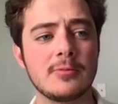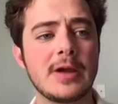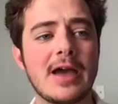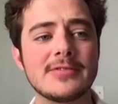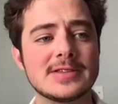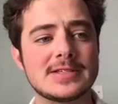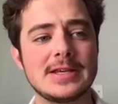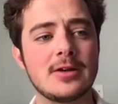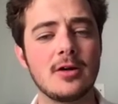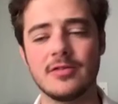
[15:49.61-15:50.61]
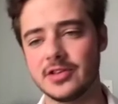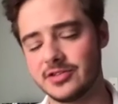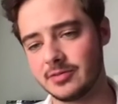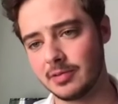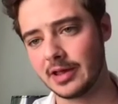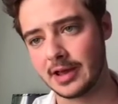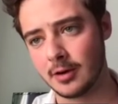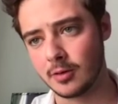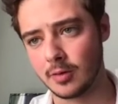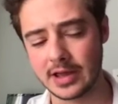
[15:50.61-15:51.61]
We haven't seen all of this play
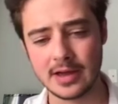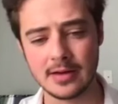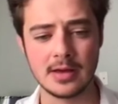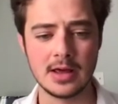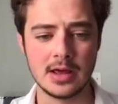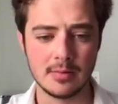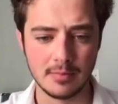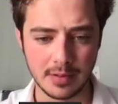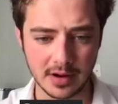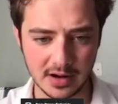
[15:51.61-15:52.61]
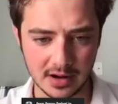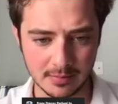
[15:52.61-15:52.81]
out quite yet, but